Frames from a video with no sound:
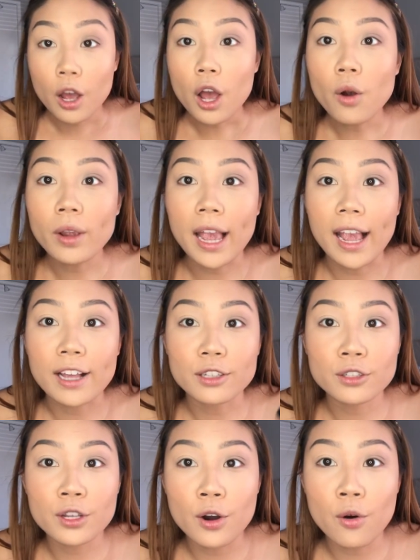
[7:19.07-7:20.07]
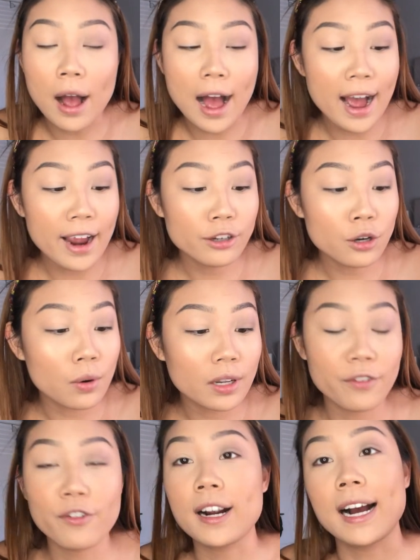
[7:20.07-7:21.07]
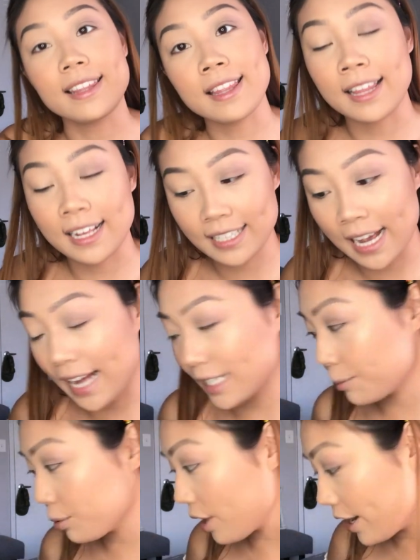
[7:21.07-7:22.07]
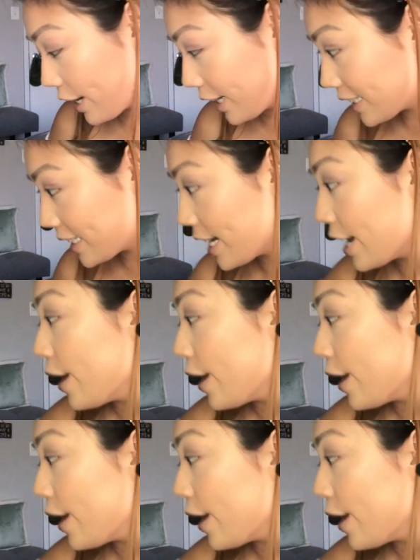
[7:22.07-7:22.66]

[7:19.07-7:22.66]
Okay, so I totally forgot that this has product